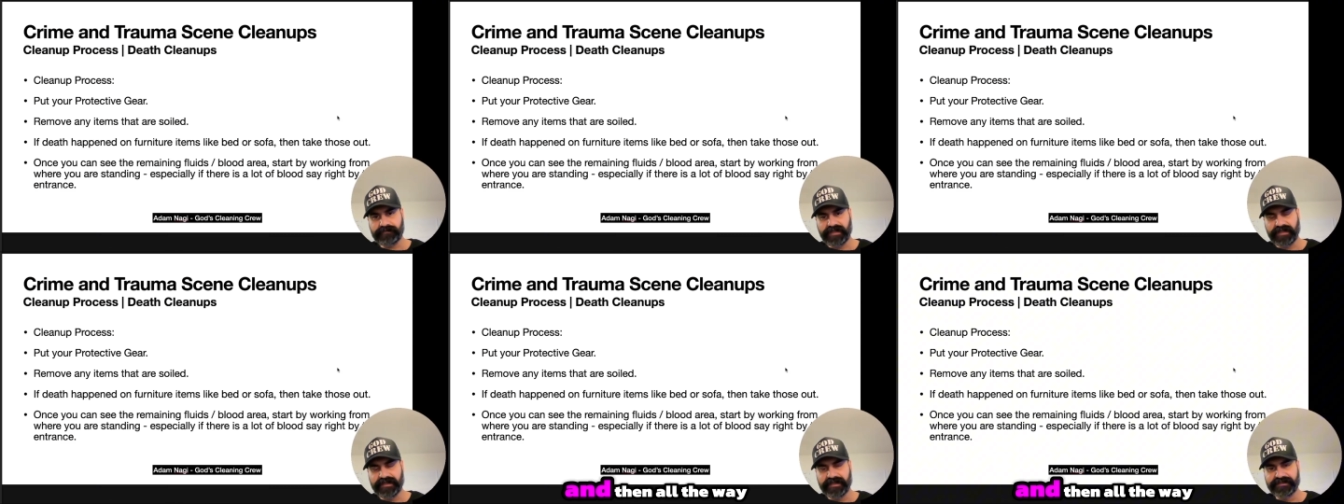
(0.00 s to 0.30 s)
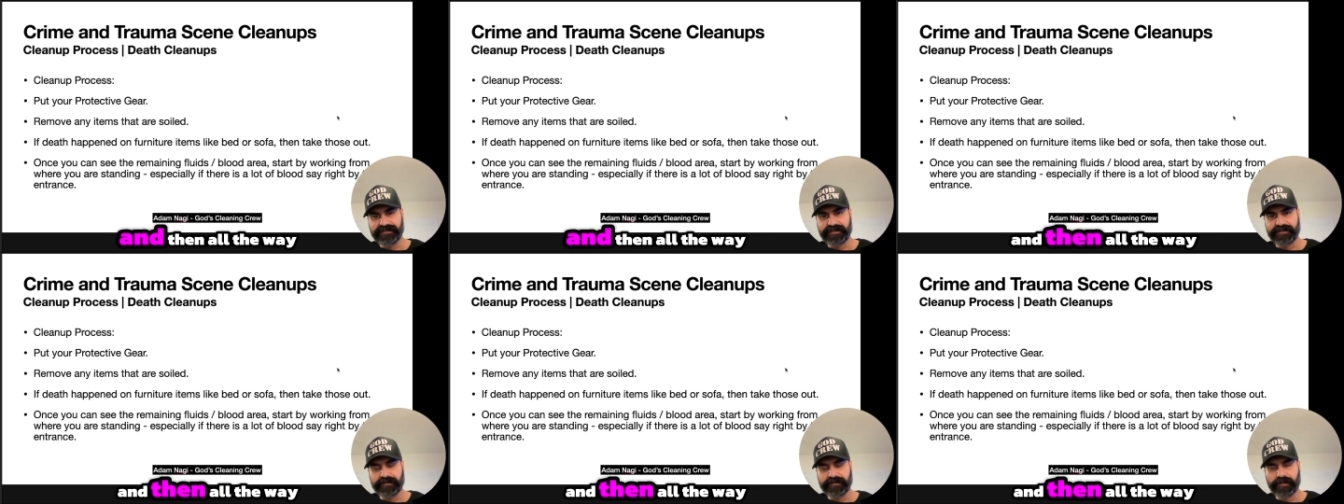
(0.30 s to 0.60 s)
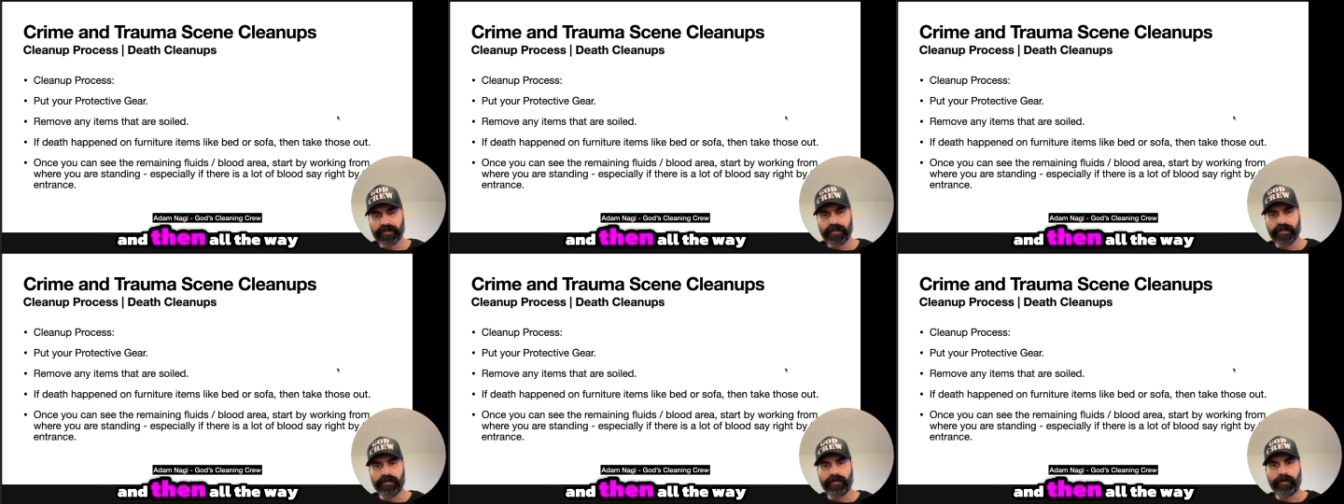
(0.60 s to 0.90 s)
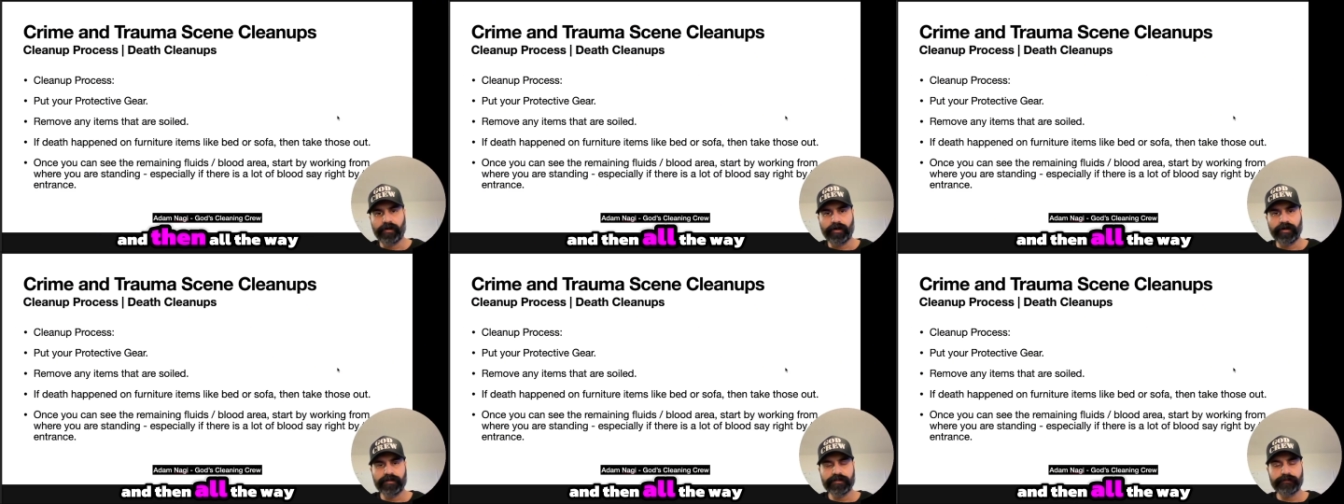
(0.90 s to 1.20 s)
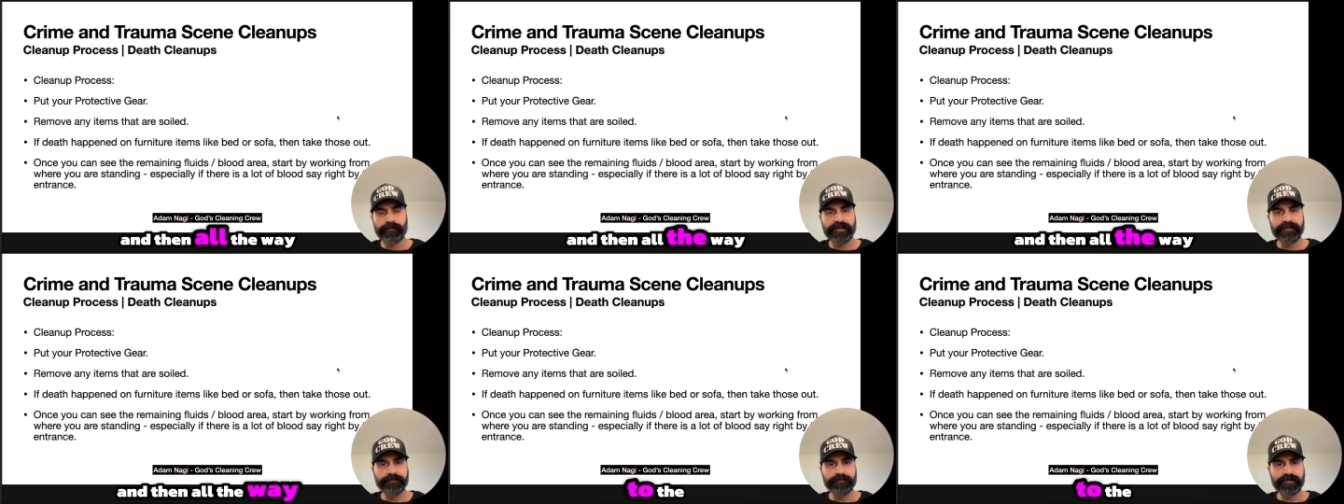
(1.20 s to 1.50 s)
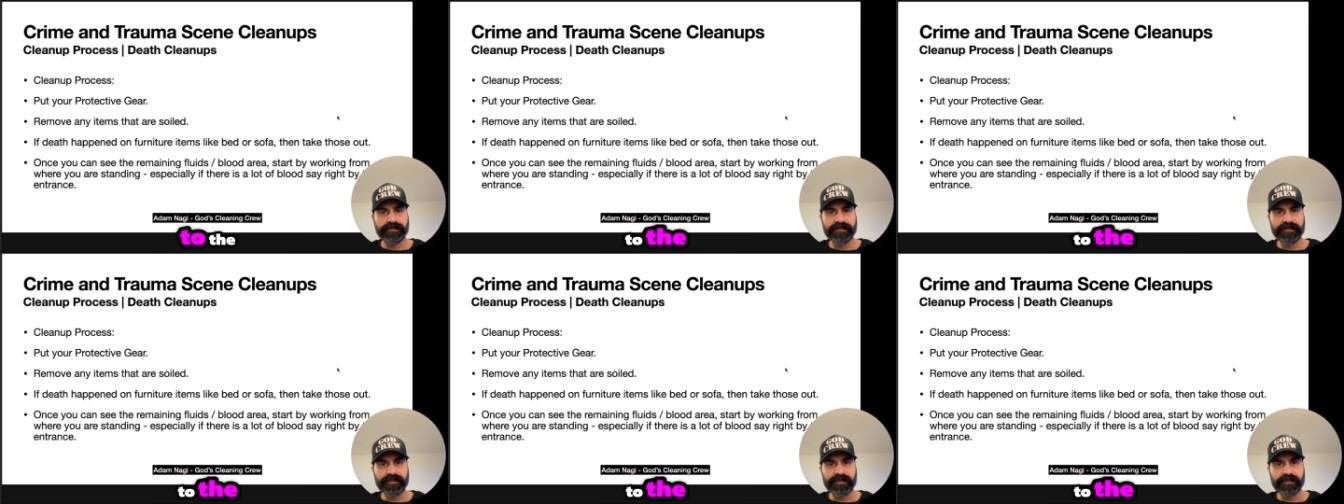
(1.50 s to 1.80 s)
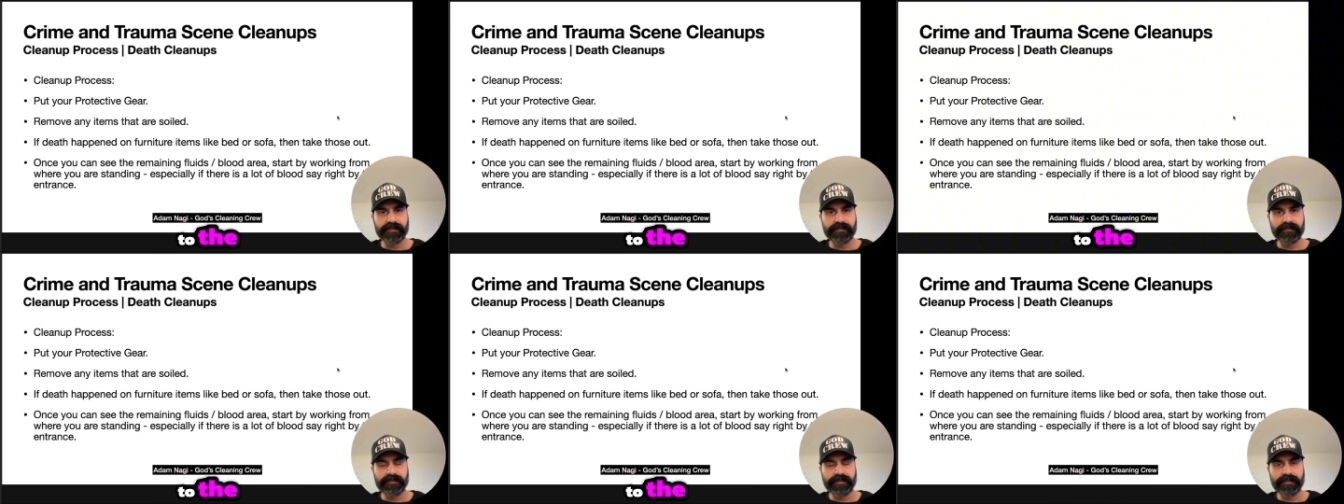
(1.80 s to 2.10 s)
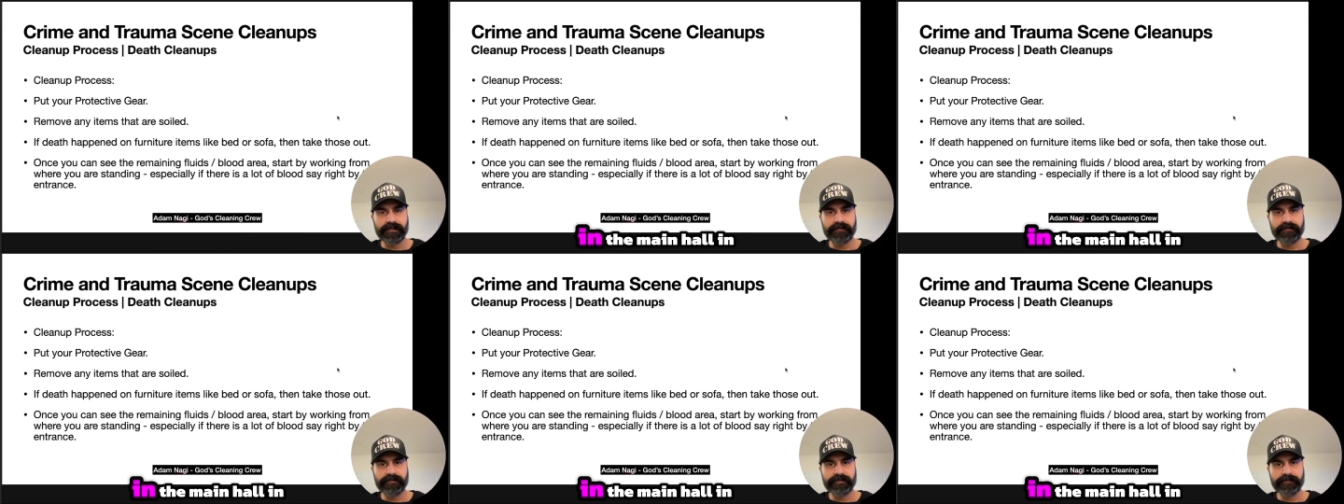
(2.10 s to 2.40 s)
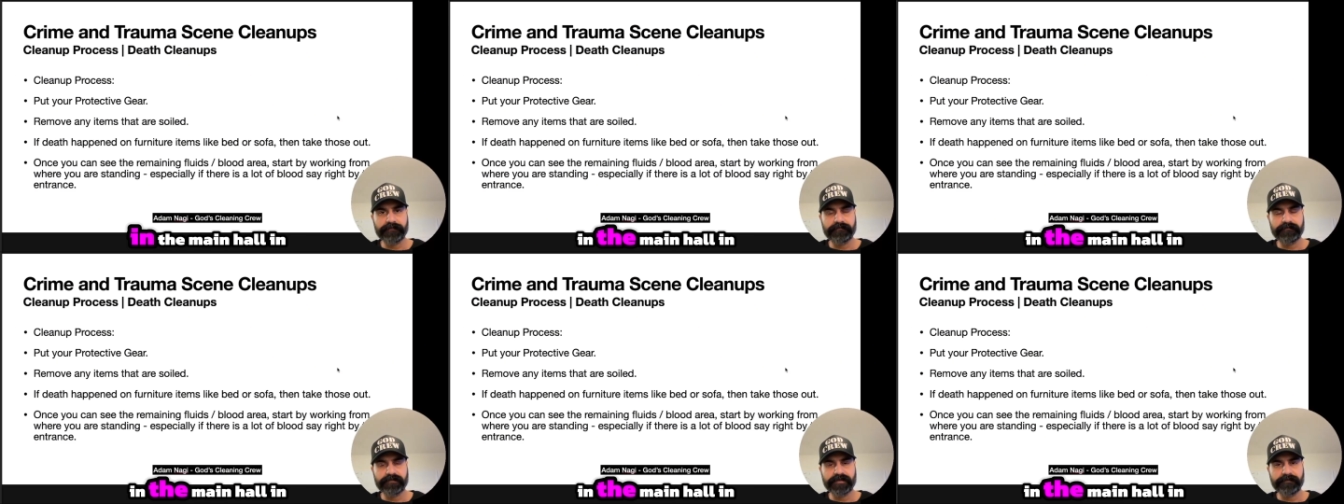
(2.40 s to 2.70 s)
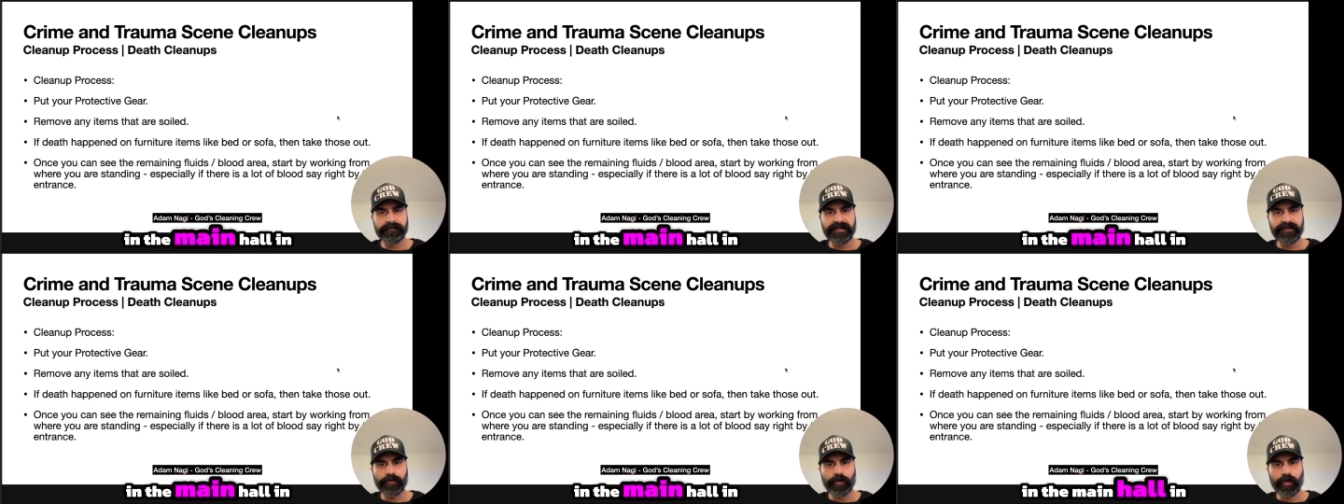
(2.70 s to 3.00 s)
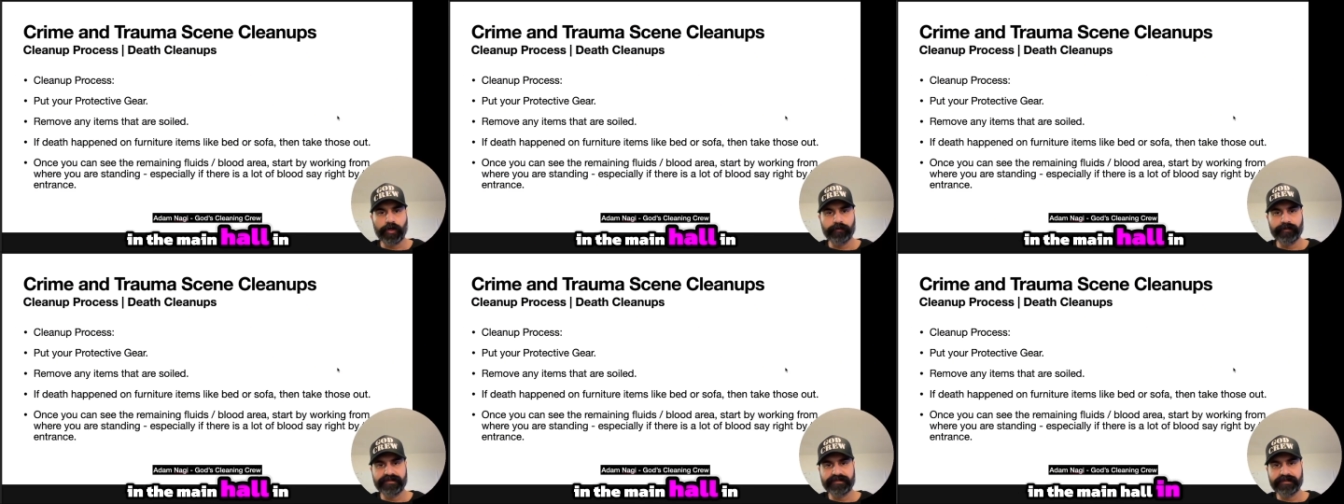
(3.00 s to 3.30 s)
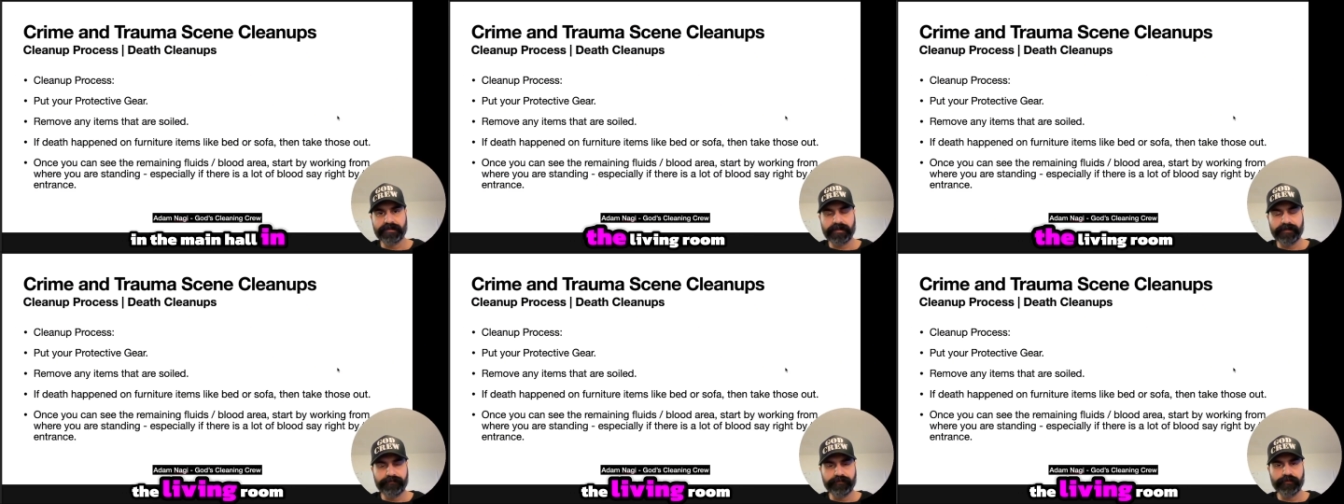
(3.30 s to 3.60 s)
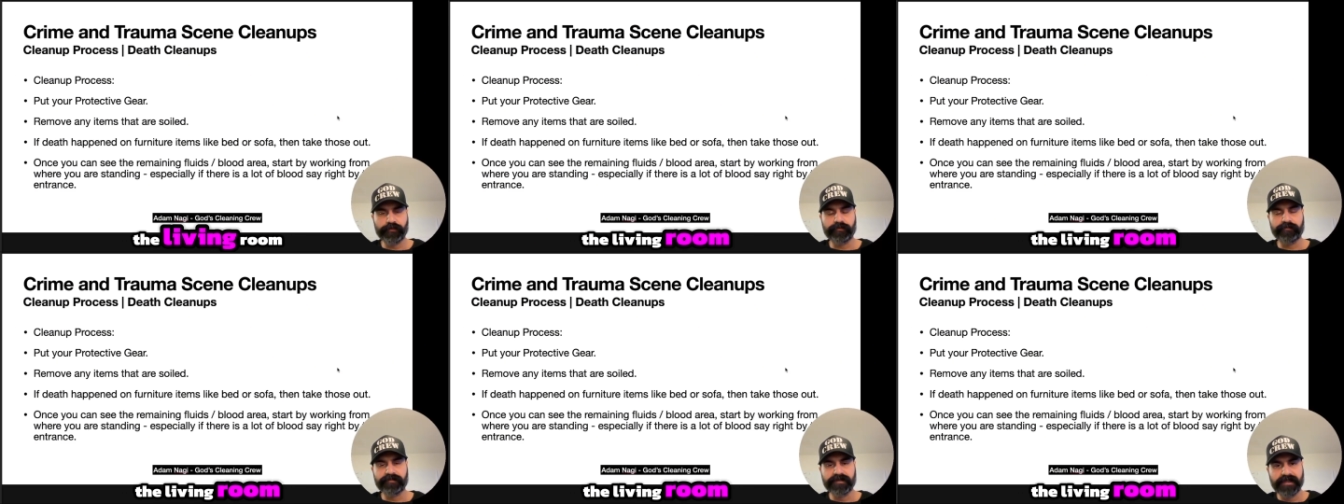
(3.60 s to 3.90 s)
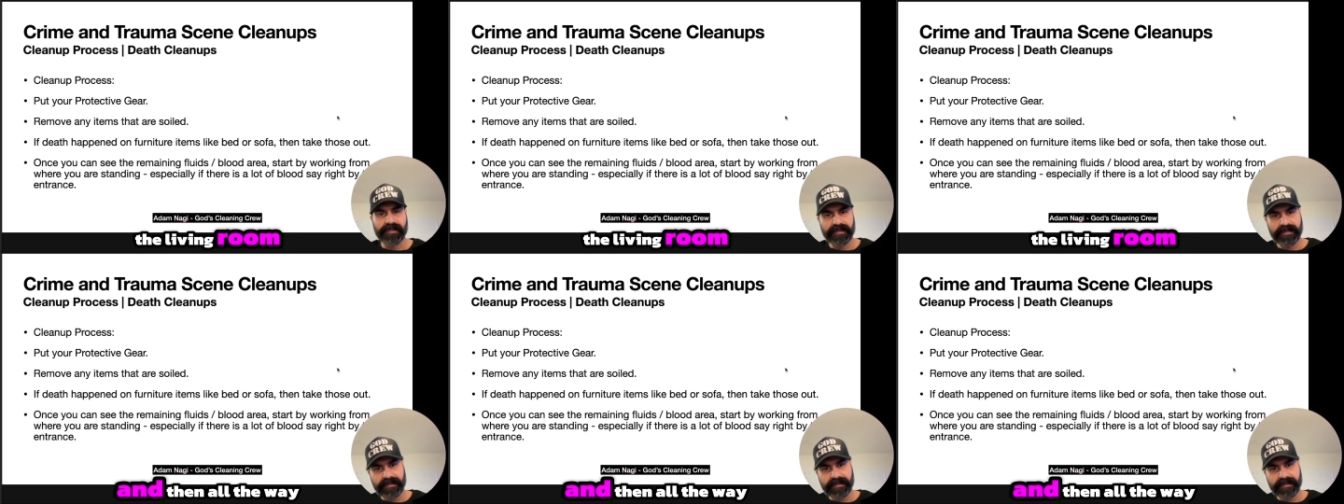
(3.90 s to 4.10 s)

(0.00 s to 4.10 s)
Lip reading: and then all the way into the in the main hallway in the living room,